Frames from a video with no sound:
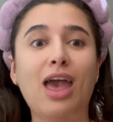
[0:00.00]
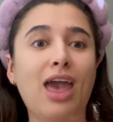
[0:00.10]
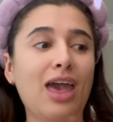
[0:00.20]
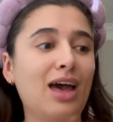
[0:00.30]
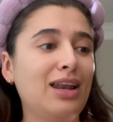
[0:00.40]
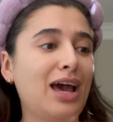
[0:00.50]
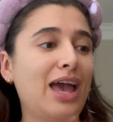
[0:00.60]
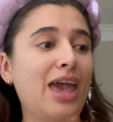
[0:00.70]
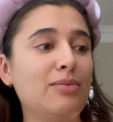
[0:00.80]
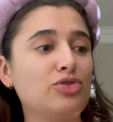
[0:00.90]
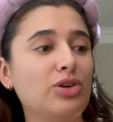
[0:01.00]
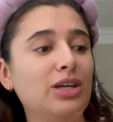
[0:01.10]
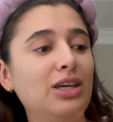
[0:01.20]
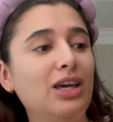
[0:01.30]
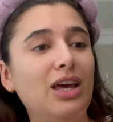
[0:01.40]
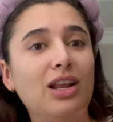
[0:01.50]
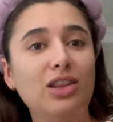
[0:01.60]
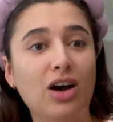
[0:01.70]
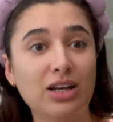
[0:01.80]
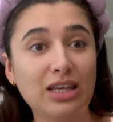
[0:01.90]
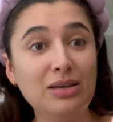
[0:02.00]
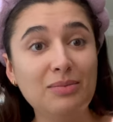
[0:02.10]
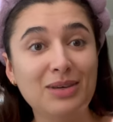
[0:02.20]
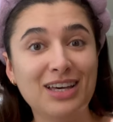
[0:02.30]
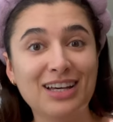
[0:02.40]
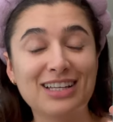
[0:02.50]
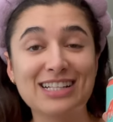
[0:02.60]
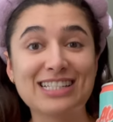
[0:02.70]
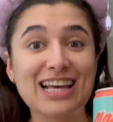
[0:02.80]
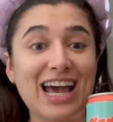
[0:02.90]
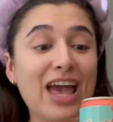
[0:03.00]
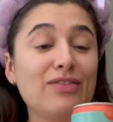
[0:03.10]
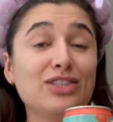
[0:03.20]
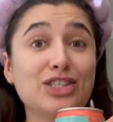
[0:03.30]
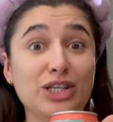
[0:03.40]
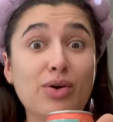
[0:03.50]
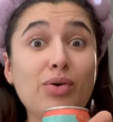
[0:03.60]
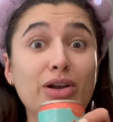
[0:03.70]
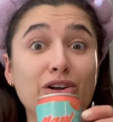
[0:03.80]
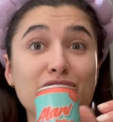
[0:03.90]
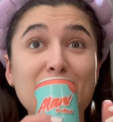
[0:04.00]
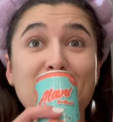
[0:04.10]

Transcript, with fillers: and I am drinking an Alani because I have zero energy.